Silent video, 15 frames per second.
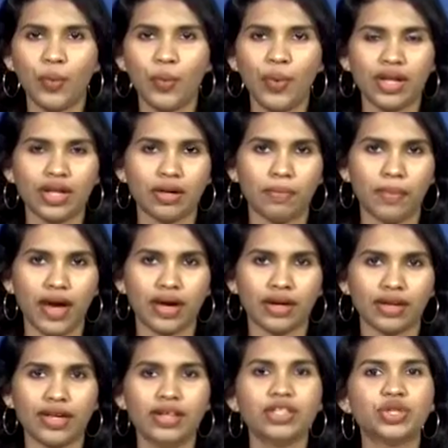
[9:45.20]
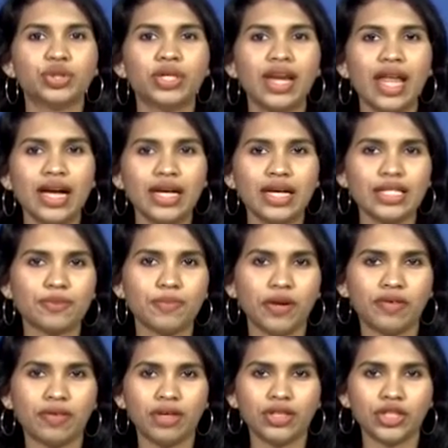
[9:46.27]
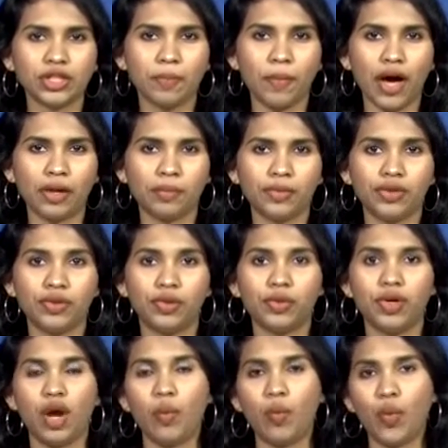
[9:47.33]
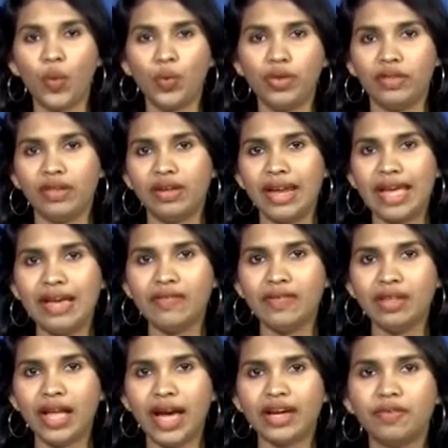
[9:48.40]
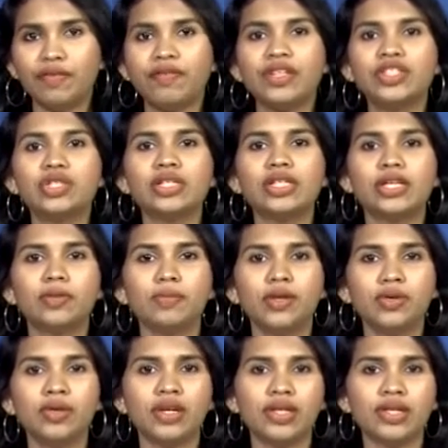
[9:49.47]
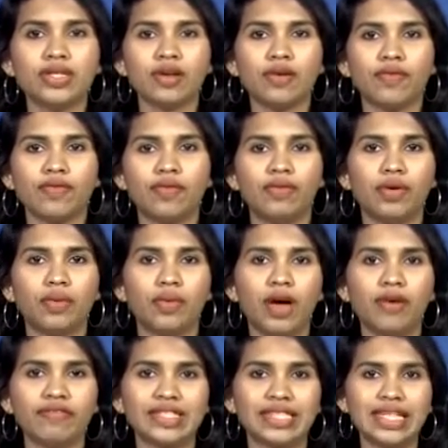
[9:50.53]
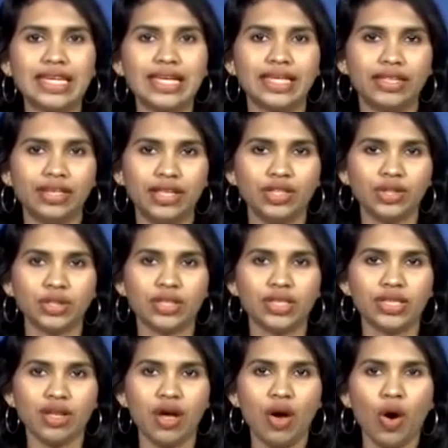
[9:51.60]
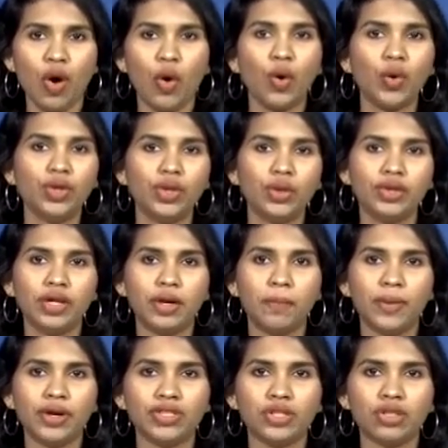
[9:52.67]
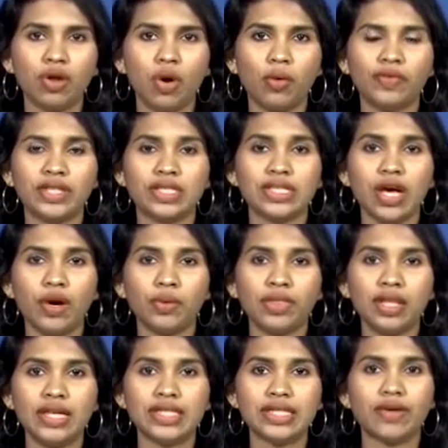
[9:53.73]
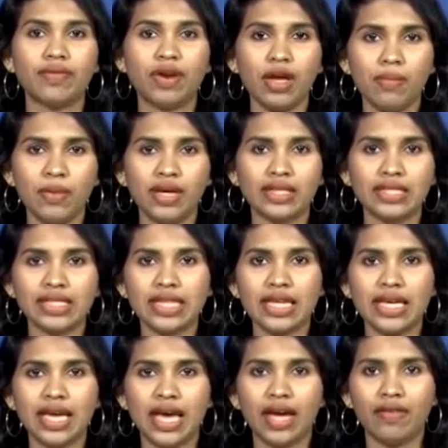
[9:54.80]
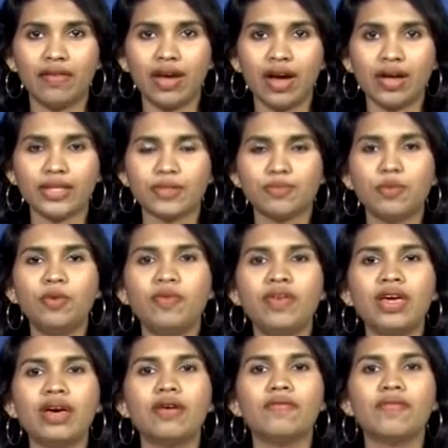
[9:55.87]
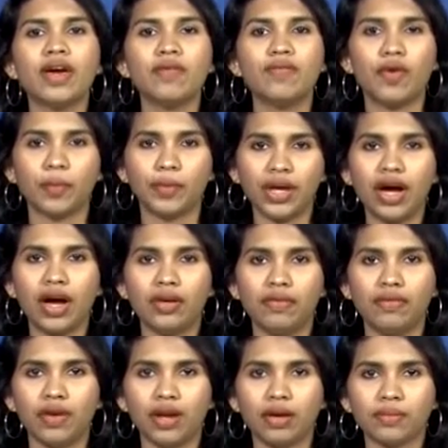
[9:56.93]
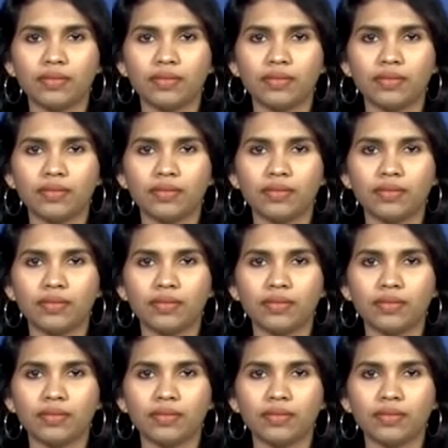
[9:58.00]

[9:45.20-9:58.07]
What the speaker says: Welcome back. Sri Lanka's Meteorology Department today warned the naval and fishing communities of the rough sea conditions, although the depression over the Southeast Arabian Sea area is moving away from the country.